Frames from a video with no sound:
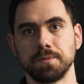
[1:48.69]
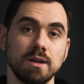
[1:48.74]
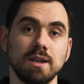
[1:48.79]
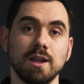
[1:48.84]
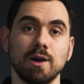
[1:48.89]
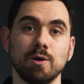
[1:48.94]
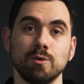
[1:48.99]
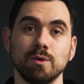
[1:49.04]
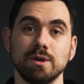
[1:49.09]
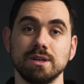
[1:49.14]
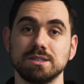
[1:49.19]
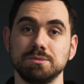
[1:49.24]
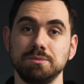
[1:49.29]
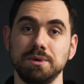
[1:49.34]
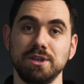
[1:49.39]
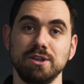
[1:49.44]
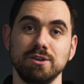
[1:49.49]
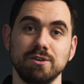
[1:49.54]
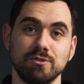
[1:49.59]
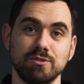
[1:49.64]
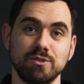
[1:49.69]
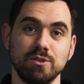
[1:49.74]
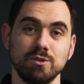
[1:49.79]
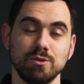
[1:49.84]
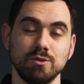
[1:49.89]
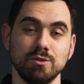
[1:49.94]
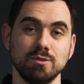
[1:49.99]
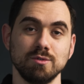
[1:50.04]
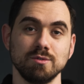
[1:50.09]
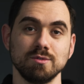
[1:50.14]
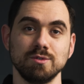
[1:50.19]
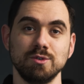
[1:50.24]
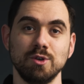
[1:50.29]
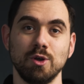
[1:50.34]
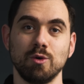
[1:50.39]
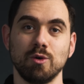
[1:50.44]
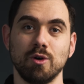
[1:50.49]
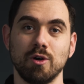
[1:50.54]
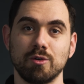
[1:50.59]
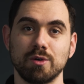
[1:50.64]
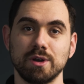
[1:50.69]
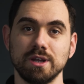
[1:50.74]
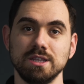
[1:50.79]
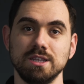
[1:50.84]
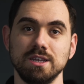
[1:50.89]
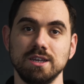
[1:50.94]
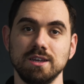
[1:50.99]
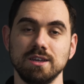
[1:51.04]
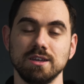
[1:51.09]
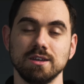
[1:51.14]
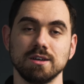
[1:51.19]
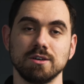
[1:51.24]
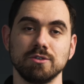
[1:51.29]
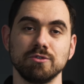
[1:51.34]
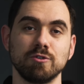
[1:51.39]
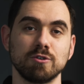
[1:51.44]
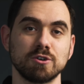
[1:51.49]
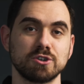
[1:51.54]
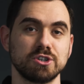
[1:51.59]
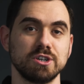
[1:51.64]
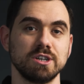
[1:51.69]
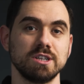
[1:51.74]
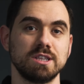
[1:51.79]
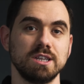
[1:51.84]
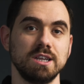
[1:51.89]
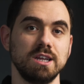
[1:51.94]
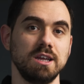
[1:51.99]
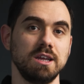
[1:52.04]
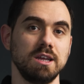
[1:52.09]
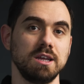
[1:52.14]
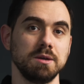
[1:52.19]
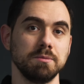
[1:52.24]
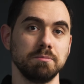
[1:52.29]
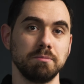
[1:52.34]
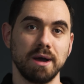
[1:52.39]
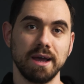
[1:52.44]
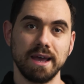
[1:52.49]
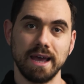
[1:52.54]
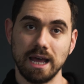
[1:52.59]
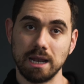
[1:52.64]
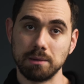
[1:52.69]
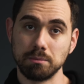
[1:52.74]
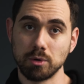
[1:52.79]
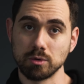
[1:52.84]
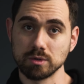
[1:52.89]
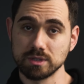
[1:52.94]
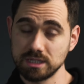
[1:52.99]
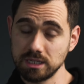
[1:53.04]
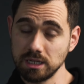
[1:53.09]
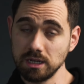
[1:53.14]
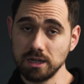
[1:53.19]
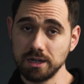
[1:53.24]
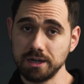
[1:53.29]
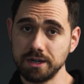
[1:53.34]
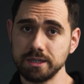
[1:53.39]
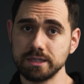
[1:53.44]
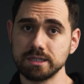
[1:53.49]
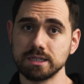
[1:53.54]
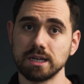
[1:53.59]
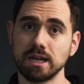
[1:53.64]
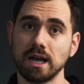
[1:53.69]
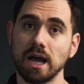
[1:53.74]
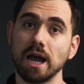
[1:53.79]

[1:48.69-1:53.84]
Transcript: Now, as many of you know already, unfortunately my elbow still hurts.